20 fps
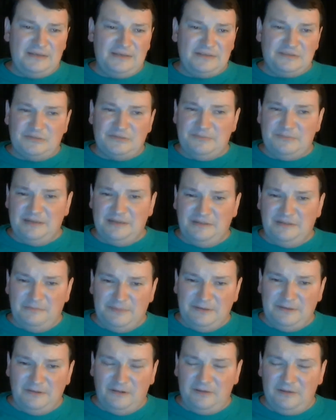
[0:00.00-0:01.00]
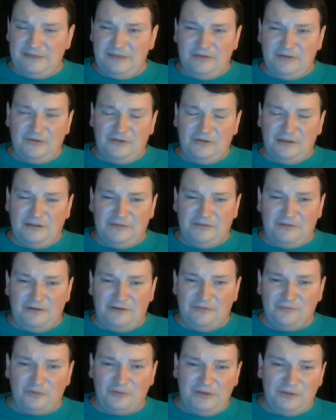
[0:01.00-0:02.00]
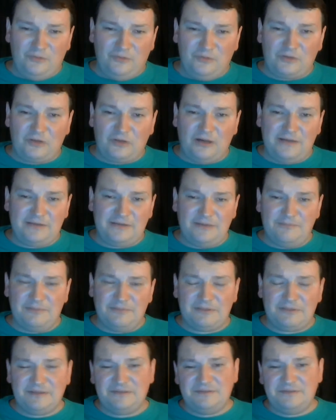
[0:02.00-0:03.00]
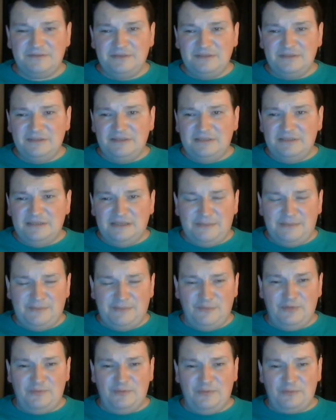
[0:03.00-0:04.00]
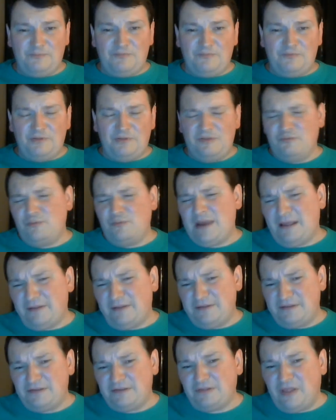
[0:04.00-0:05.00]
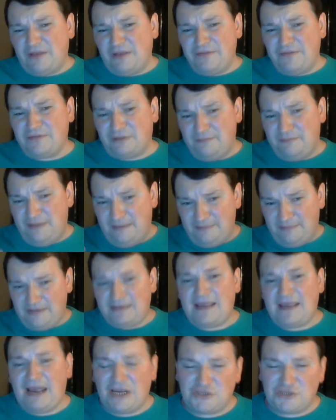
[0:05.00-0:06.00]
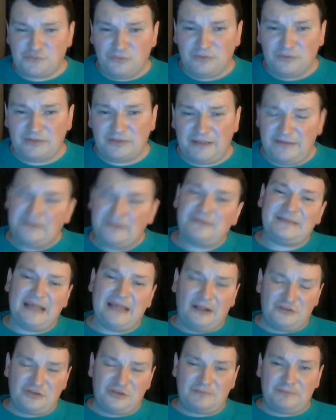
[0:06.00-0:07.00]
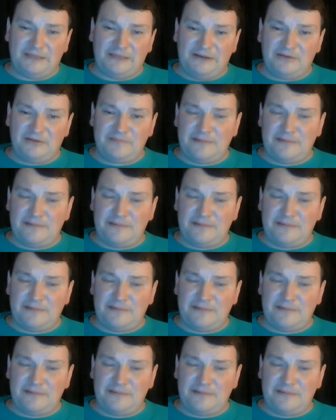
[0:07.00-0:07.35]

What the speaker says: be the be-all and end-all of running old content, because, I mean, the reality is a lot of this is going to be aimed at casuals and nostalgic players.